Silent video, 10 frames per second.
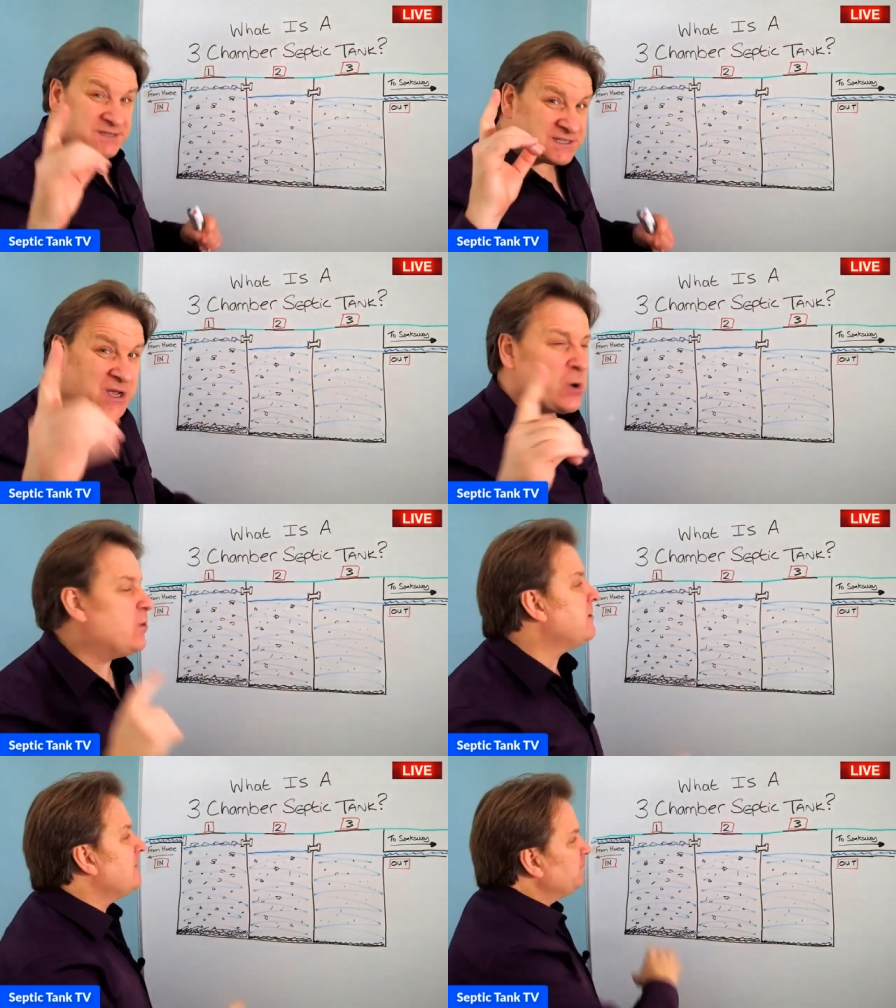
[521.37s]

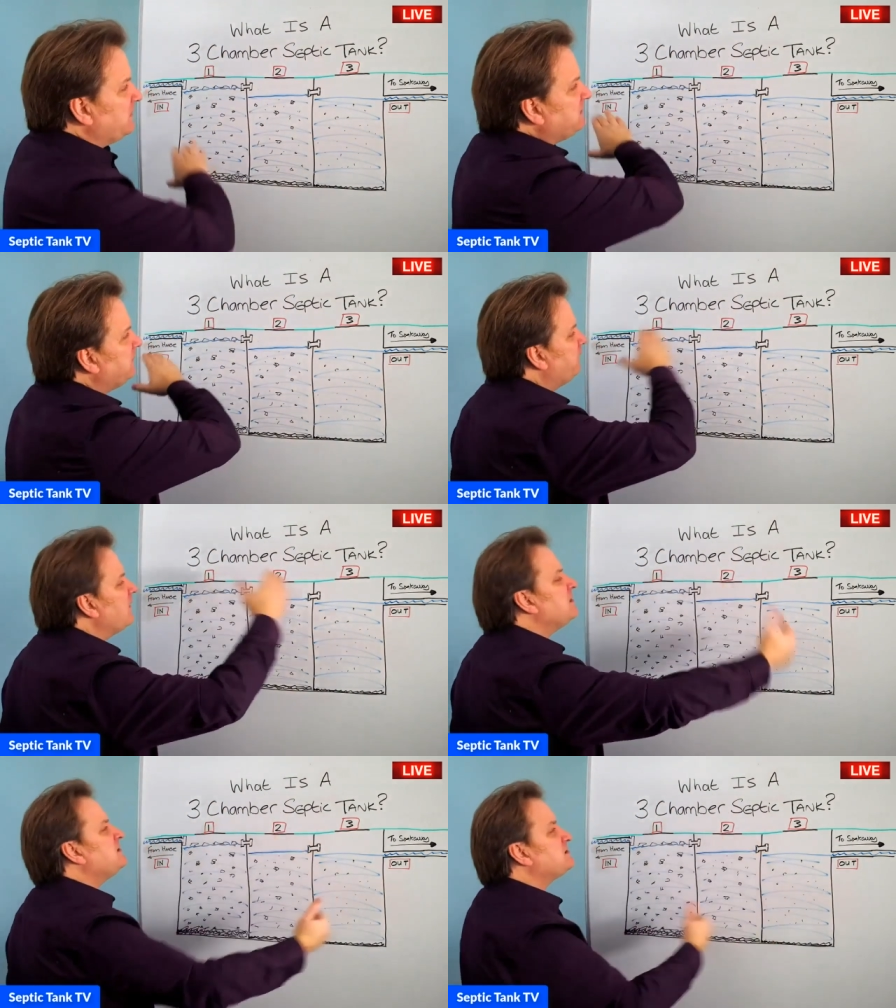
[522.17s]
So they
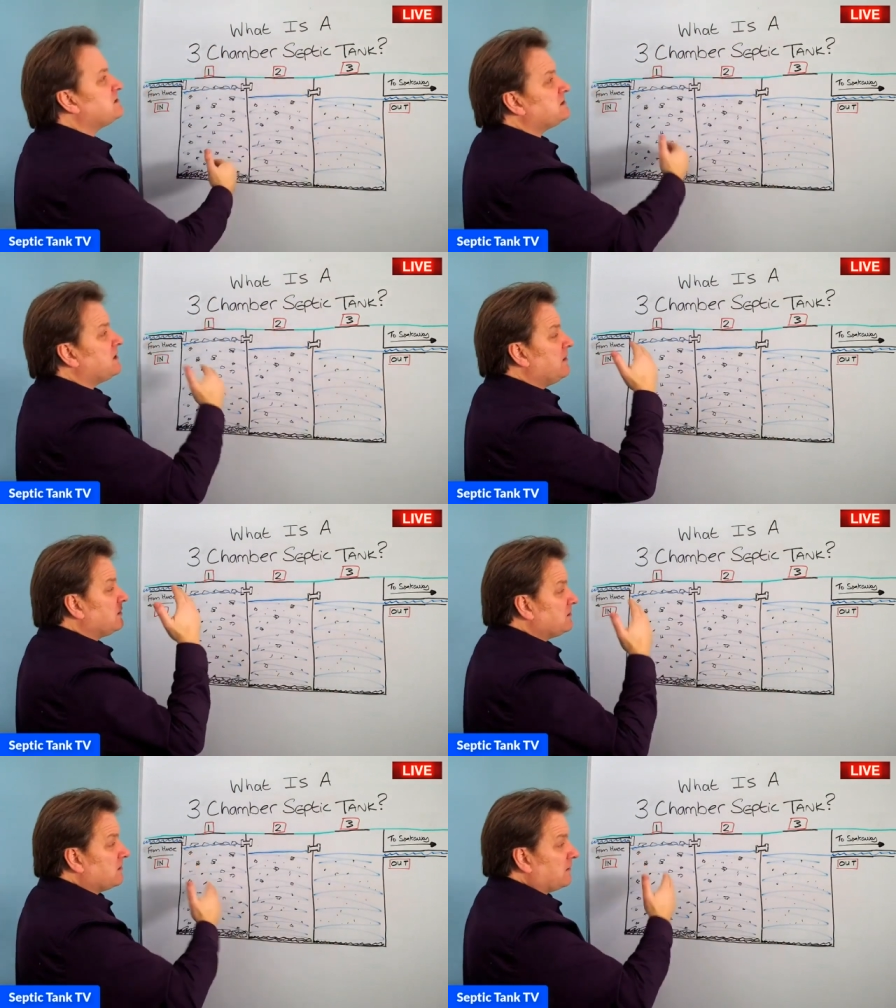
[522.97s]
devised this
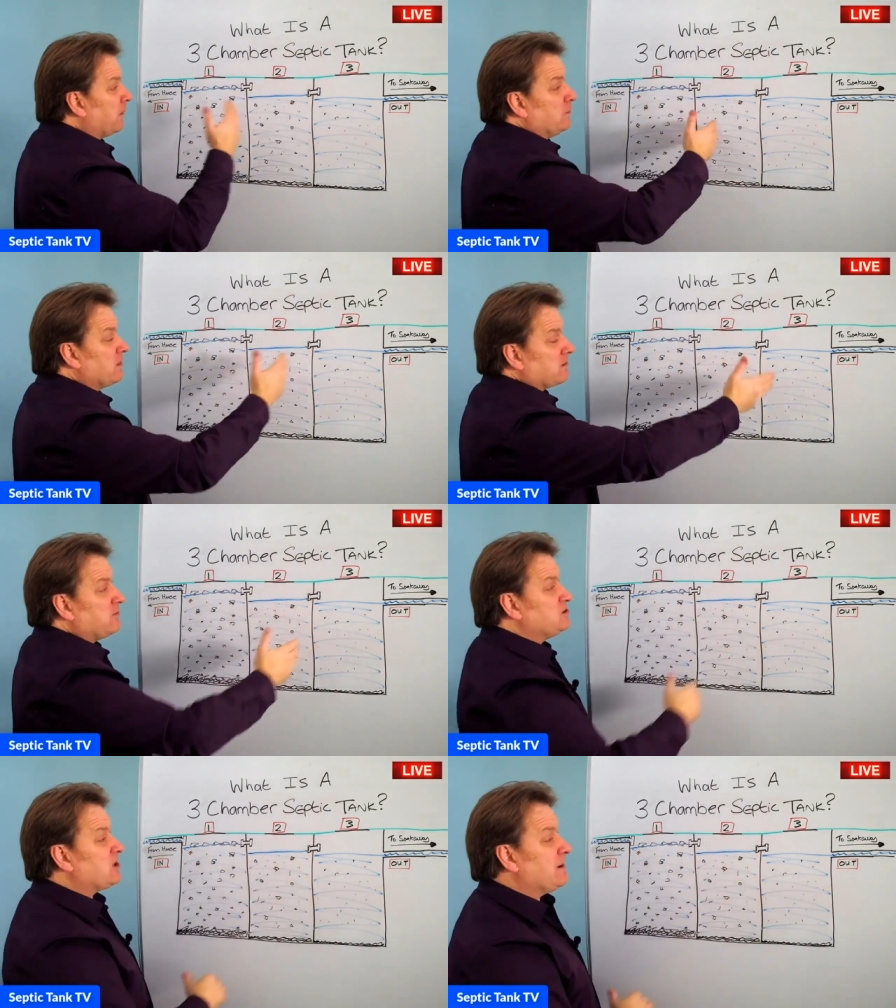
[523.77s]
two and
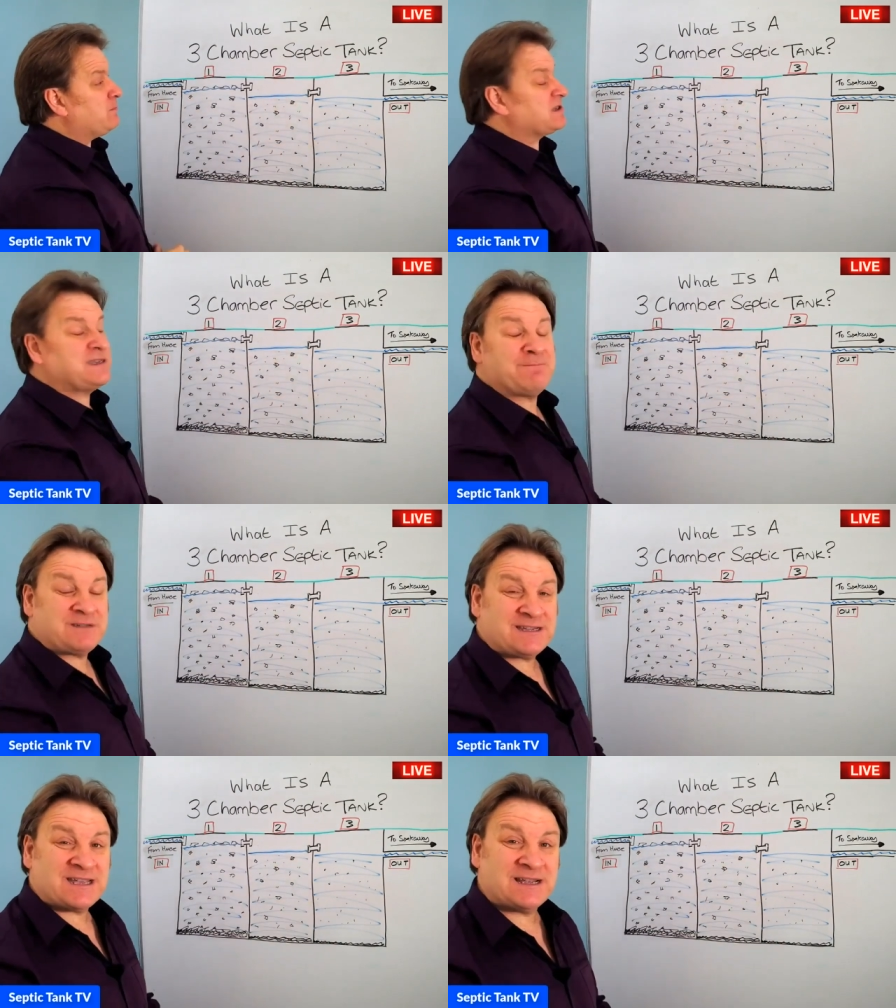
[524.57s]
three chamber
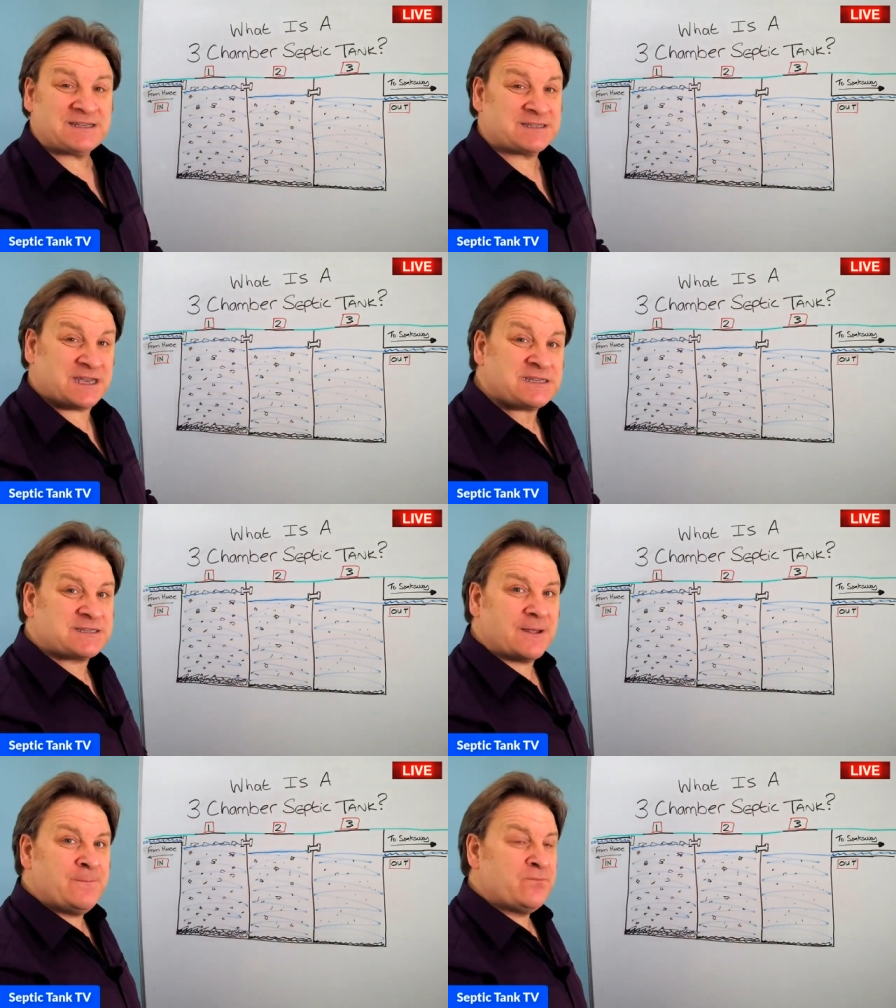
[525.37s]
septic tank
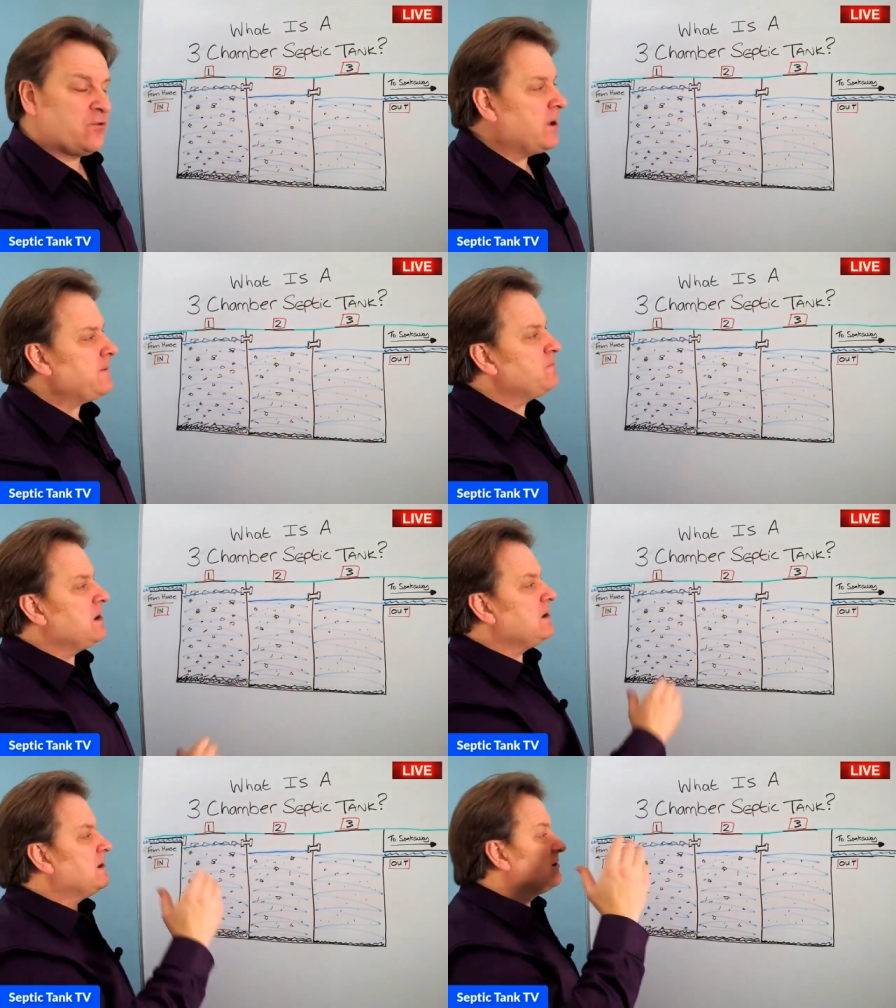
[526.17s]
system, right,
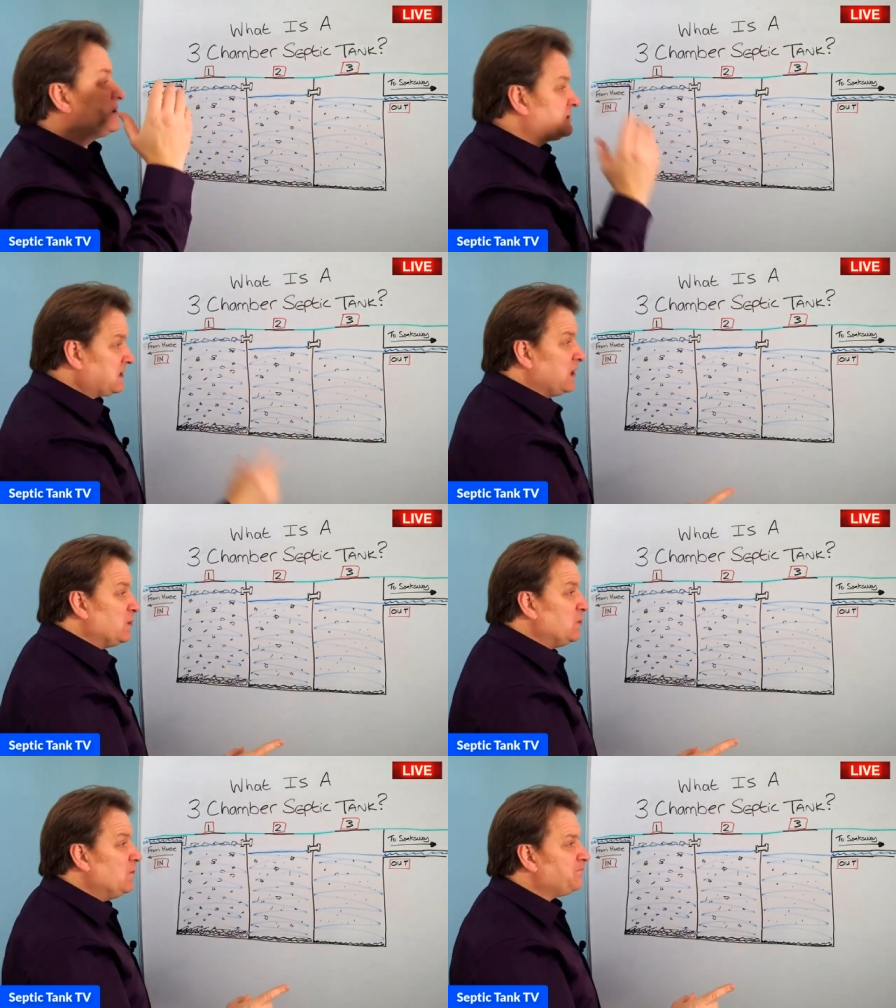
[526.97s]

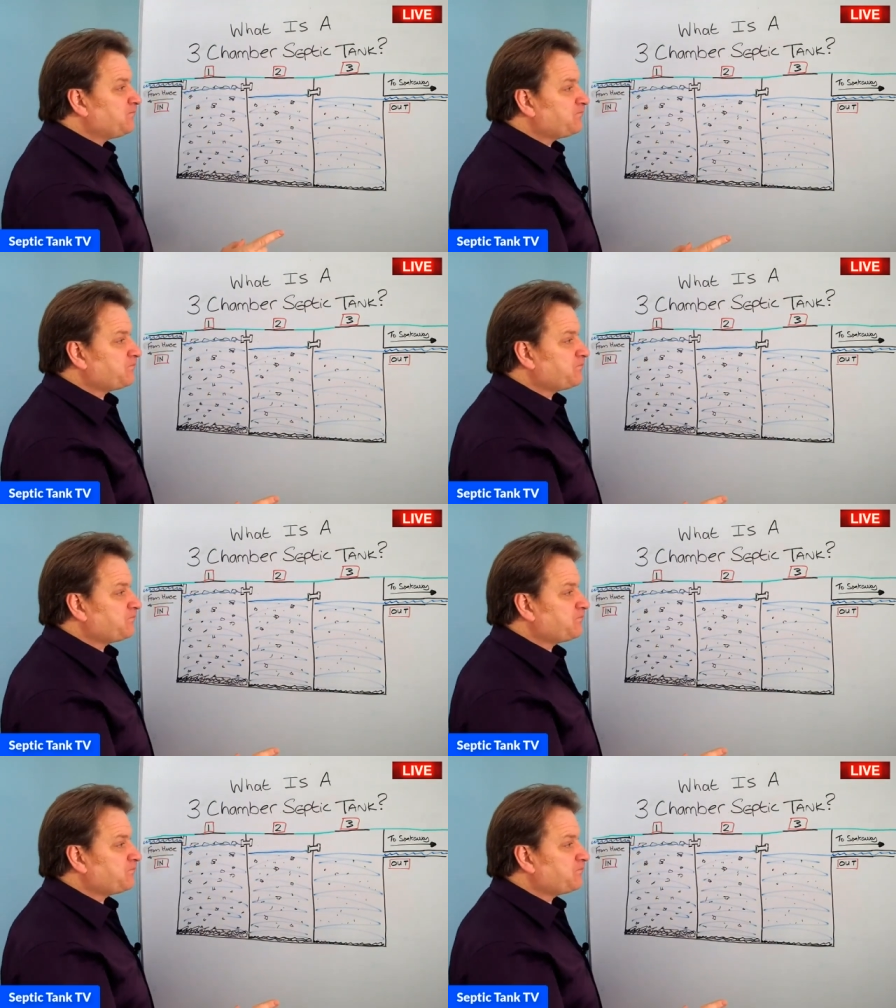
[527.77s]
to